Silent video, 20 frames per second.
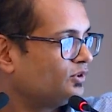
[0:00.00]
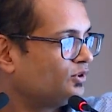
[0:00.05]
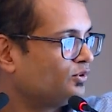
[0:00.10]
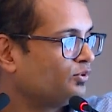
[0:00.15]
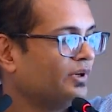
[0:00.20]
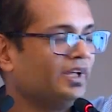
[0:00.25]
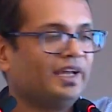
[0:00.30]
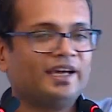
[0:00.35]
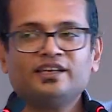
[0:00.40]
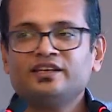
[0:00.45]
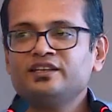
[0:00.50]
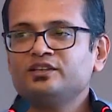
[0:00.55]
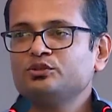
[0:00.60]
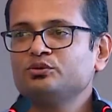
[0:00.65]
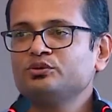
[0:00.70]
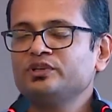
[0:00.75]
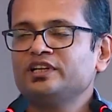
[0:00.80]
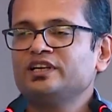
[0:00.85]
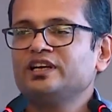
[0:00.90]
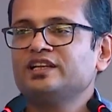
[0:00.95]
Today
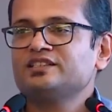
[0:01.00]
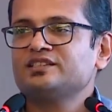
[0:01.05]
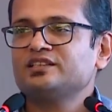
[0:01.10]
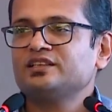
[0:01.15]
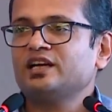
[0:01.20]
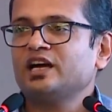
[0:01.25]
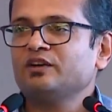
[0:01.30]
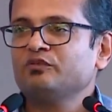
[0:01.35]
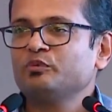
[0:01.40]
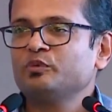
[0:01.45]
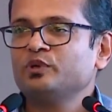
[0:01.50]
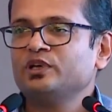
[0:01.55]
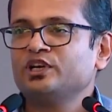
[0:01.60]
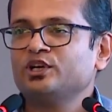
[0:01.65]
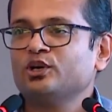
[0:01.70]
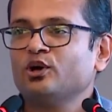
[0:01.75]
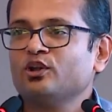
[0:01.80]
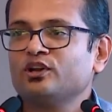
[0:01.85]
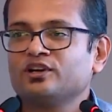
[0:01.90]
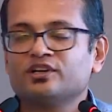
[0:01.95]
you need, let's say,
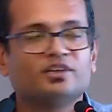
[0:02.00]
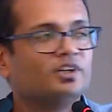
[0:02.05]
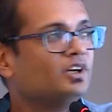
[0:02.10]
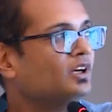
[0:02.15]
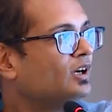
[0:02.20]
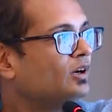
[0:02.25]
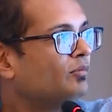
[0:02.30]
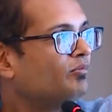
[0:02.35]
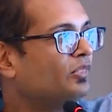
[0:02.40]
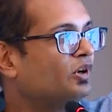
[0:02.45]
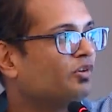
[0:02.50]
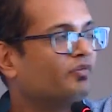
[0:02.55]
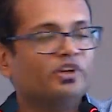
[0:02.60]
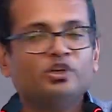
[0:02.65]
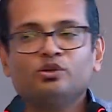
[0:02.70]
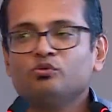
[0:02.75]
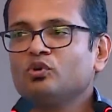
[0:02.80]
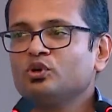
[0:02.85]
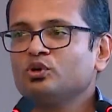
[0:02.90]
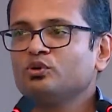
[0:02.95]
$500,000. But when
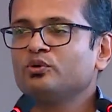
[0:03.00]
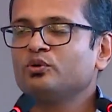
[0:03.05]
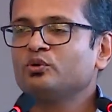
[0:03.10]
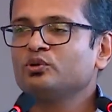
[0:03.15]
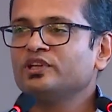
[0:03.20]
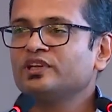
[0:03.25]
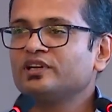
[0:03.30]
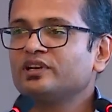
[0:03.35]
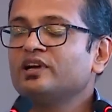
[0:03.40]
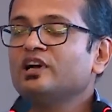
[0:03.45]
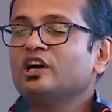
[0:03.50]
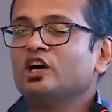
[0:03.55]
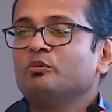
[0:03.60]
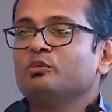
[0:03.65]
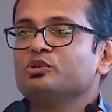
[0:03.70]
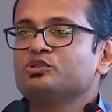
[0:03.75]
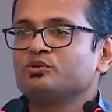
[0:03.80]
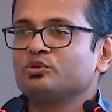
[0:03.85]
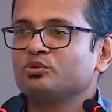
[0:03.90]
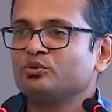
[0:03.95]
you want to go there, how
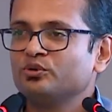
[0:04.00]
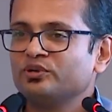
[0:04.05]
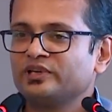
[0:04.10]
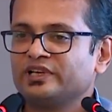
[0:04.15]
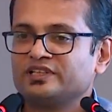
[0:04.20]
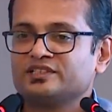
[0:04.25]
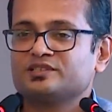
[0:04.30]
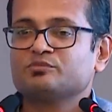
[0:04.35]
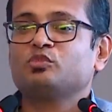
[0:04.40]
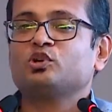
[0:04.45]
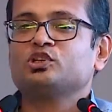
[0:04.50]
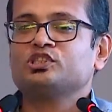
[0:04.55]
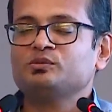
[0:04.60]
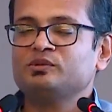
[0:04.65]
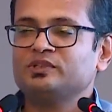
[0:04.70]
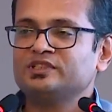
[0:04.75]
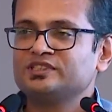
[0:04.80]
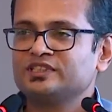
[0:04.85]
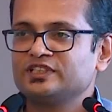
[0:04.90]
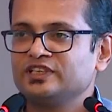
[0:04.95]
much you are going to raise?
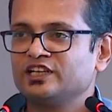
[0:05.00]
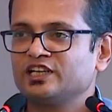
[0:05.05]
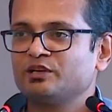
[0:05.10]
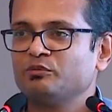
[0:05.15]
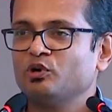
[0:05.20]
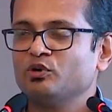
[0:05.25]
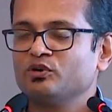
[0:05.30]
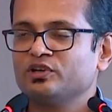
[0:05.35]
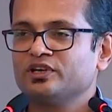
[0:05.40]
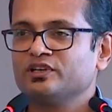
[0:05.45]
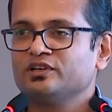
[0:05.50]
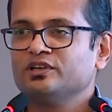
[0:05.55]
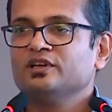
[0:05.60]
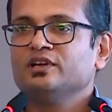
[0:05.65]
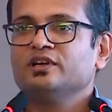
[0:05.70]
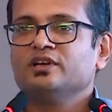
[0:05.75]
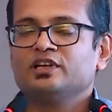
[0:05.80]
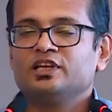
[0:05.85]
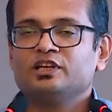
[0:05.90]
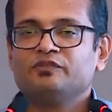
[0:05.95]
Possibly he's clear about it.
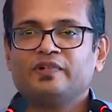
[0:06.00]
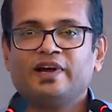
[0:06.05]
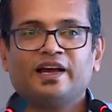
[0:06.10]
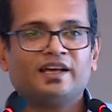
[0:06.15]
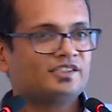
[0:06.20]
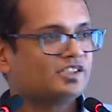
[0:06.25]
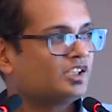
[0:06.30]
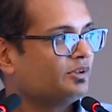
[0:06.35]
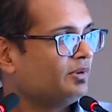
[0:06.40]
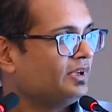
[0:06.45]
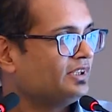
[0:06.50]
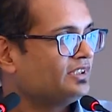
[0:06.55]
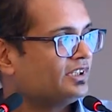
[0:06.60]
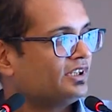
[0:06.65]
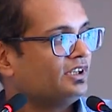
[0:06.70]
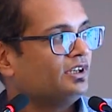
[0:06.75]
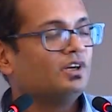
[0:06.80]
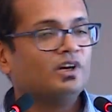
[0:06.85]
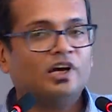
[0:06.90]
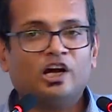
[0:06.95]
If I ask him, let's
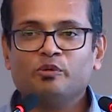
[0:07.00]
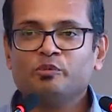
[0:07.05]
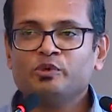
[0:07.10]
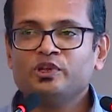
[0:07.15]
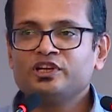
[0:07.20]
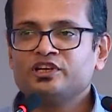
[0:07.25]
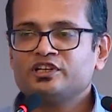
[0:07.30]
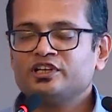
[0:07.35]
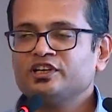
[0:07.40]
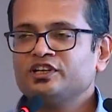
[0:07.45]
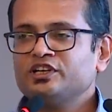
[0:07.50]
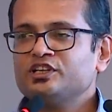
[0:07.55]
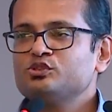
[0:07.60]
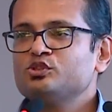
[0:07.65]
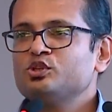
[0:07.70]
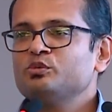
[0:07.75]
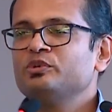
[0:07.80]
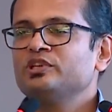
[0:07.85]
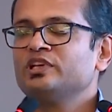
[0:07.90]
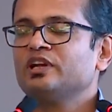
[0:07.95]
say, how many countries
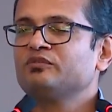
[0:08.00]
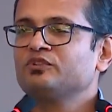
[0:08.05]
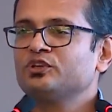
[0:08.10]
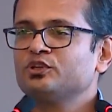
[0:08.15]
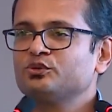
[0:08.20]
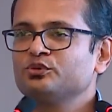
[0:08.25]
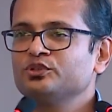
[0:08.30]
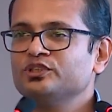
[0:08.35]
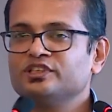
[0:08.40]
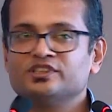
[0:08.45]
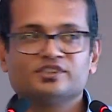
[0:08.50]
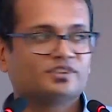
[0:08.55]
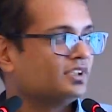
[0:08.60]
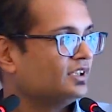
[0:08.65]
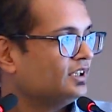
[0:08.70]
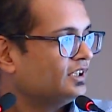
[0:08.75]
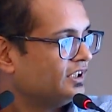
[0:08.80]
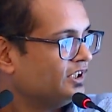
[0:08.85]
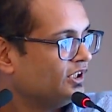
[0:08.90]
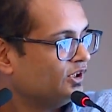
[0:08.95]
you will be in after 2 years,
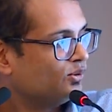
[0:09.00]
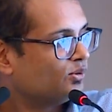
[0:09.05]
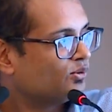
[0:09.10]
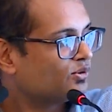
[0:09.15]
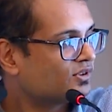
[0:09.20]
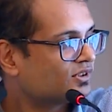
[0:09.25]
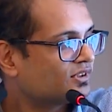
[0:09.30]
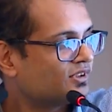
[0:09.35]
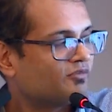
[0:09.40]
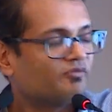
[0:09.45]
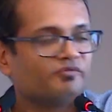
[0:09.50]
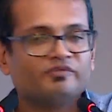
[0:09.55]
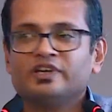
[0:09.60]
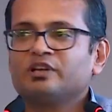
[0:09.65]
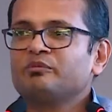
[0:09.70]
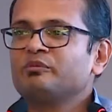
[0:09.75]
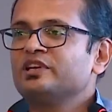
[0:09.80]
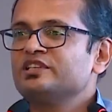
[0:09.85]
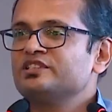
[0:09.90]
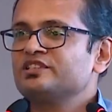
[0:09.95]
he knows
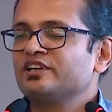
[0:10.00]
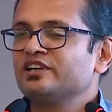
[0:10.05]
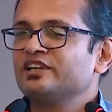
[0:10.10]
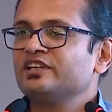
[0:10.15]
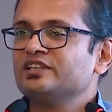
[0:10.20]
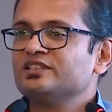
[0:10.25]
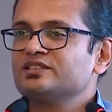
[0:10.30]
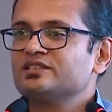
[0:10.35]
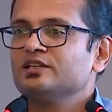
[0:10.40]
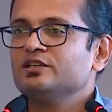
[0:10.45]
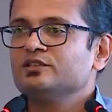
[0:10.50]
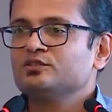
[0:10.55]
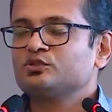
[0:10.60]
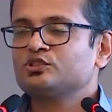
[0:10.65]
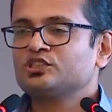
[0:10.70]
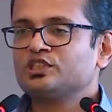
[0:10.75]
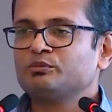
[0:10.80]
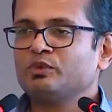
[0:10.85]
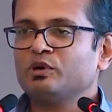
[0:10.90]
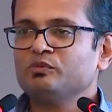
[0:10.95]
where my journey is. So
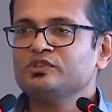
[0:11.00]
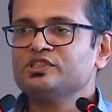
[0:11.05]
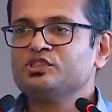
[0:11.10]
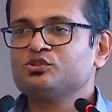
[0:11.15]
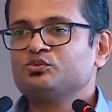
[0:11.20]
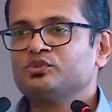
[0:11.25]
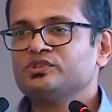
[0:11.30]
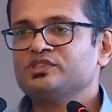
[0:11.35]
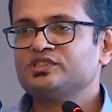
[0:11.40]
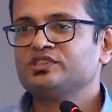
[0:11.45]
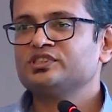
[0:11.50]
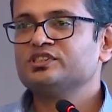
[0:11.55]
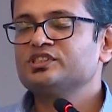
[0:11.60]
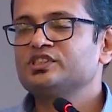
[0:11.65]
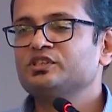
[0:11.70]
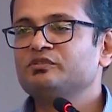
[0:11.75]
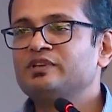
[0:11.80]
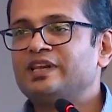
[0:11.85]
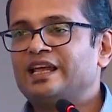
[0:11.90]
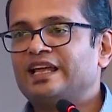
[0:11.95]
some of these questions
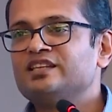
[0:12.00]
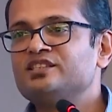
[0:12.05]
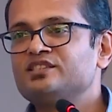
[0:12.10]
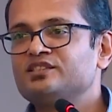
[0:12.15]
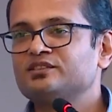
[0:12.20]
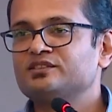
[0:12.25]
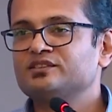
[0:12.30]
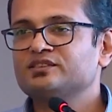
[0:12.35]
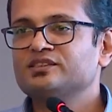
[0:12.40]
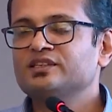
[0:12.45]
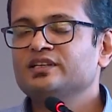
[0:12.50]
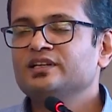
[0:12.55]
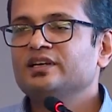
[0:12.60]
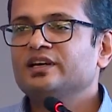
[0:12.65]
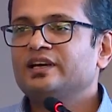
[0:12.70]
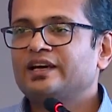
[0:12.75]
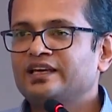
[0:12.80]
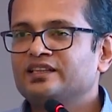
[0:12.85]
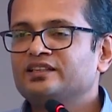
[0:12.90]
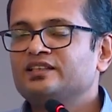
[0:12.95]
he will answer,
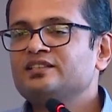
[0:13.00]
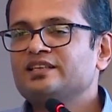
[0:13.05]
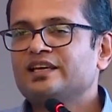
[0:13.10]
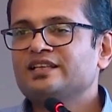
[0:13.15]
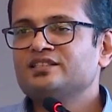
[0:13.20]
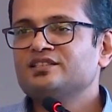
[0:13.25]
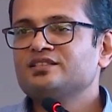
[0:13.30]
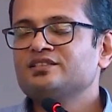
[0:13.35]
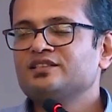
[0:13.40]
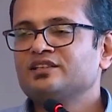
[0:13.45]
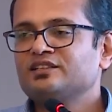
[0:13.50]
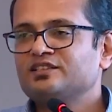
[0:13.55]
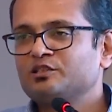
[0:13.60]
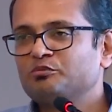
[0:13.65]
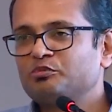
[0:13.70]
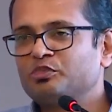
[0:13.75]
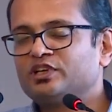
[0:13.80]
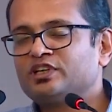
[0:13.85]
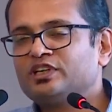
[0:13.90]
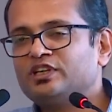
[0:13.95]
and these answers are
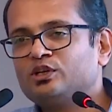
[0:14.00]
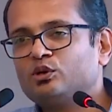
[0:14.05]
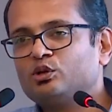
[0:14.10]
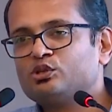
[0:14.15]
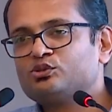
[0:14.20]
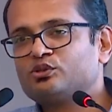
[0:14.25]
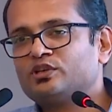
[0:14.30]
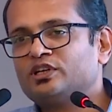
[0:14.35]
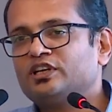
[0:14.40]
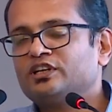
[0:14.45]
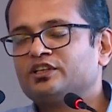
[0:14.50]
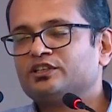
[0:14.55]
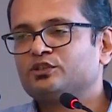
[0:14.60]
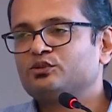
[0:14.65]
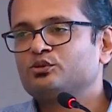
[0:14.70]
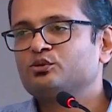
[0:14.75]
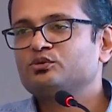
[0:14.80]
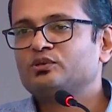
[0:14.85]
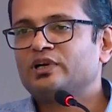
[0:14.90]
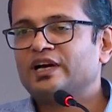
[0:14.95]
typically also
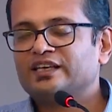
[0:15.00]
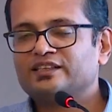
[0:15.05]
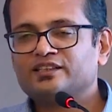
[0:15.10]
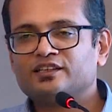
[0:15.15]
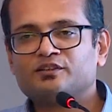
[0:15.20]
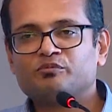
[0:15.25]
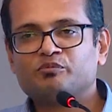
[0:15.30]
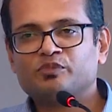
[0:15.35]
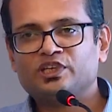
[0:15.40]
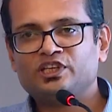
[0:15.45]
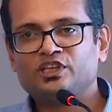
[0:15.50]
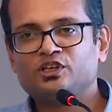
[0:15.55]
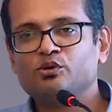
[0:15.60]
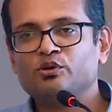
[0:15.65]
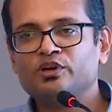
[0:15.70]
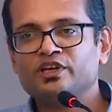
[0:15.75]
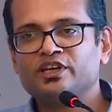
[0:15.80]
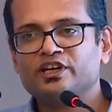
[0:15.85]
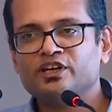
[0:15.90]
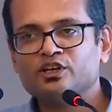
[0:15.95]
related to either money
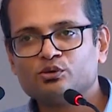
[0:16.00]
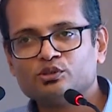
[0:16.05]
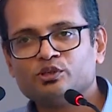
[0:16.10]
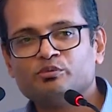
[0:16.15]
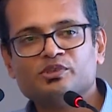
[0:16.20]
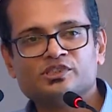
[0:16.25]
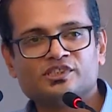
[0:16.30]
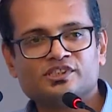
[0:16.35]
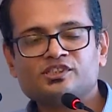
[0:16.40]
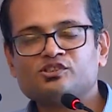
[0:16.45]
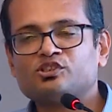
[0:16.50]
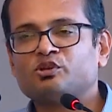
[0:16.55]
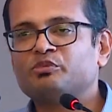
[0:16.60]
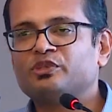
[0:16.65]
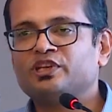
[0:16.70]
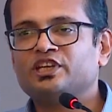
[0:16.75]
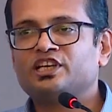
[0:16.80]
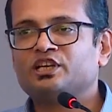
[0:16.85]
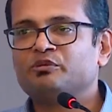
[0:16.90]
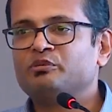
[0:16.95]
going into the business or
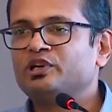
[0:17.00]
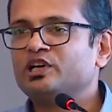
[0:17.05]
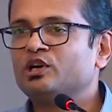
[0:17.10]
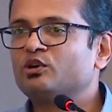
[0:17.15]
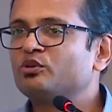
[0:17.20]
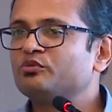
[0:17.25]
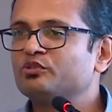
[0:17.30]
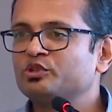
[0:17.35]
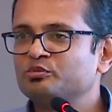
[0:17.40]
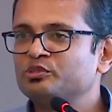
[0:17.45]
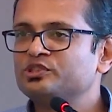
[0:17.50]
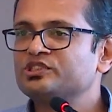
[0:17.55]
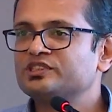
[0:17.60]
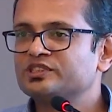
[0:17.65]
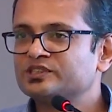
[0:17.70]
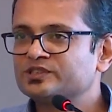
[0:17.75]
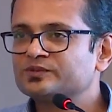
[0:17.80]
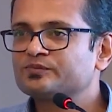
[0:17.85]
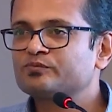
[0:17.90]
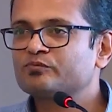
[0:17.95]
money coming out of the
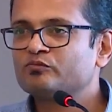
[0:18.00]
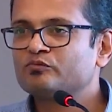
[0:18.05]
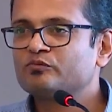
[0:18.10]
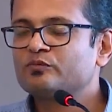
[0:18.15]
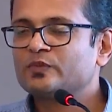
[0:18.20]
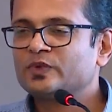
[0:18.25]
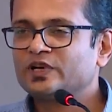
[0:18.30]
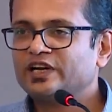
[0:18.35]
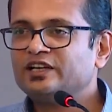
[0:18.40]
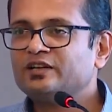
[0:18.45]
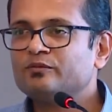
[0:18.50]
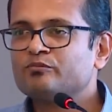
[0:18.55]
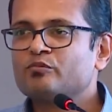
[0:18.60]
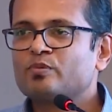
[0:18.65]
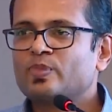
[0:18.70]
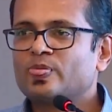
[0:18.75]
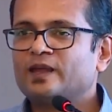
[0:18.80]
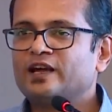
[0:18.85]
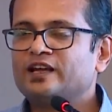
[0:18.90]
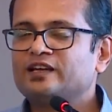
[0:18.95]
business, right?
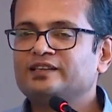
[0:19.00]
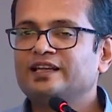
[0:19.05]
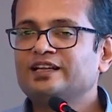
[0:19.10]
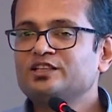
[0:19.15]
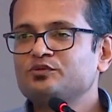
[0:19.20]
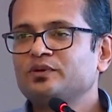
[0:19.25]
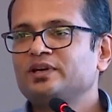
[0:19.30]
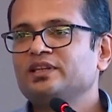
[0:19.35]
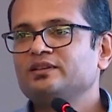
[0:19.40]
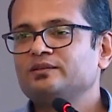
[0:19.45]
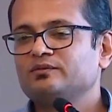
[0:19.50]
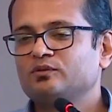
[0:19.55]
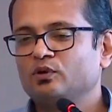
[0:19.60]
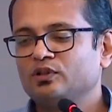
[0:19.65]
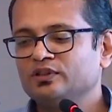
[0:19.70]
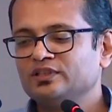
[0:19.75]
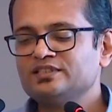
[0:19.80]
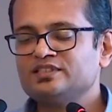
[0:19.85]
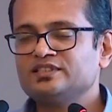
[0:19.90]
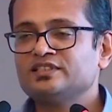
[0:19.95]
And that's why
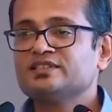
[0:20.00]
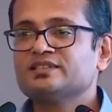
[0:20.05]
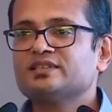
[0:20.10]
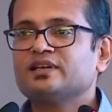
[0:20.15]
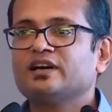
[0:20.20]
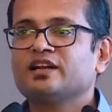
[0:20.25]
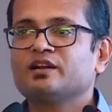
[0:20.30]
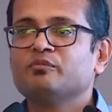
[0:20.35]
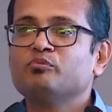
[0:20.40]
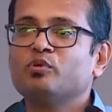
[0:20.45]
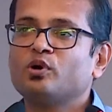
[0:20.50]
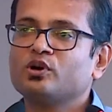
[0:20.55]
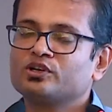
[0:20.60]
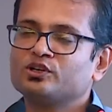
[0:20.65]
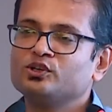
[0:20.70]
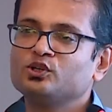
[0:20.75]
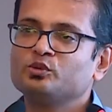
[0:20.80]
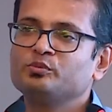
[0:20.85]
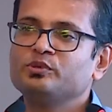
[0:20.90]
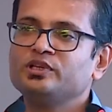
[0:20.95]
all these things are
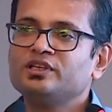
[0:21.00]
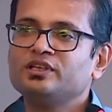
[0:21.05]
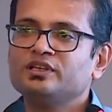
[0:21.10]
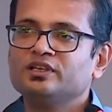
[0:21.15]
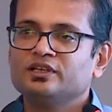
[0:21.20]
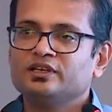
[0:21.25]
important to be